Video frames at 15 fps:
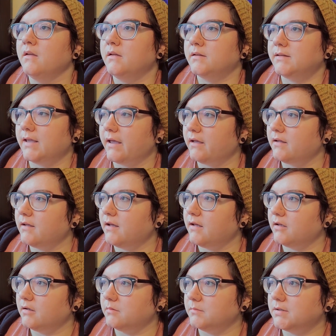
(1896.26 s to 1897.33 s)
yeah,
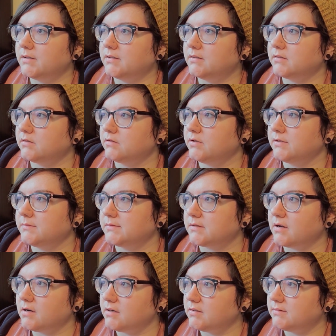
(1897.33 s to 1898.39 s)
Christmas
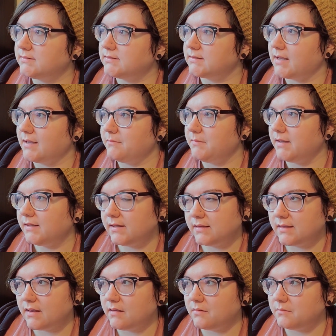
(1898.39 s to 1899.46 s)
cards, I'm making
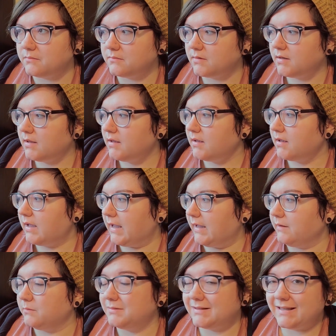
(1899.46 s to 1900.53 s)
them.
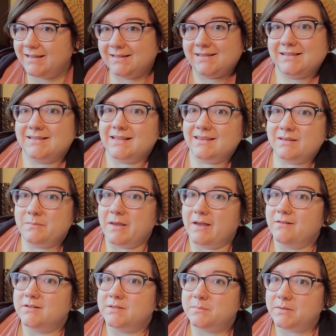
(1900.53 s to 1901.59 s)
I would like to send them
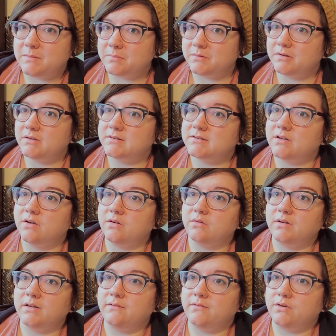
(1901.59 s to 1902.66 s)
out to people. So
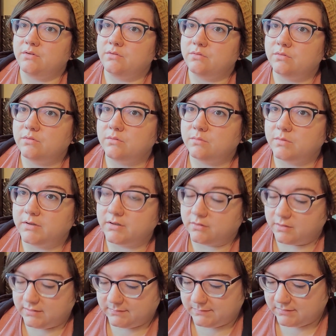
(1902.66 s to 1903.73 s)
if you want a
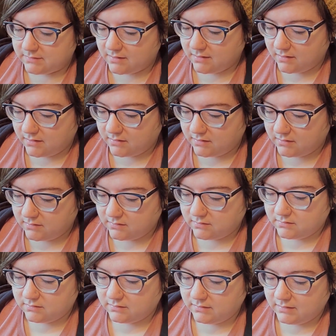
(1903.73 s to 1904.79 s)
Christmas card,
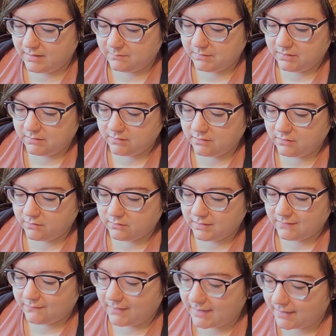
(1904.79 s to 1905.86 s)
let me know.
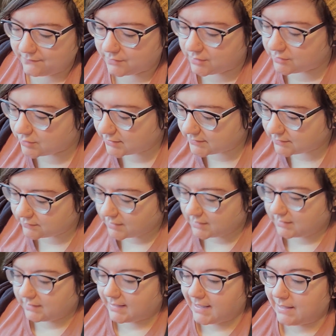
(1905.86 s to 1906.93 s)
If I have your address
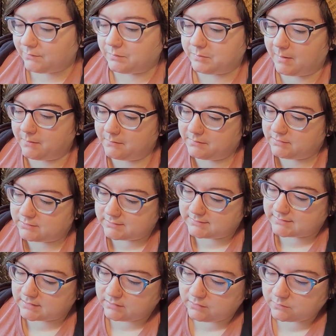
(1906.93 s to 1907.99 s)
already, I will probably just
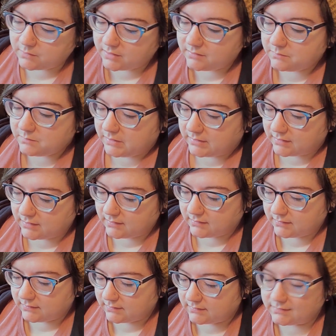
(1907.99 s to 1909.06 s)
send you one,
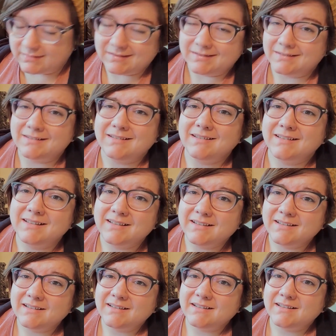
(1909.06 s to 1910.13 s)
because
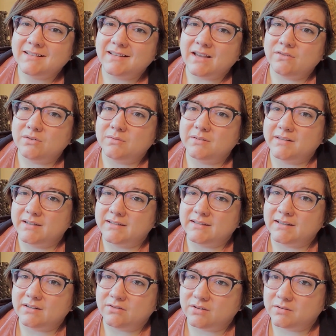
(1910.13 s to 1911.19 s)
everyone likes
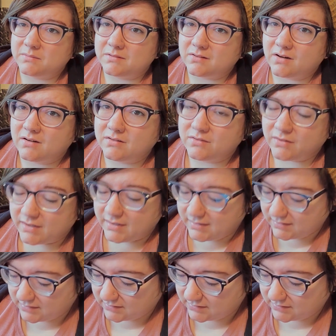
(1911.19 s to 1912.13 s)
getting Christmas cards, right?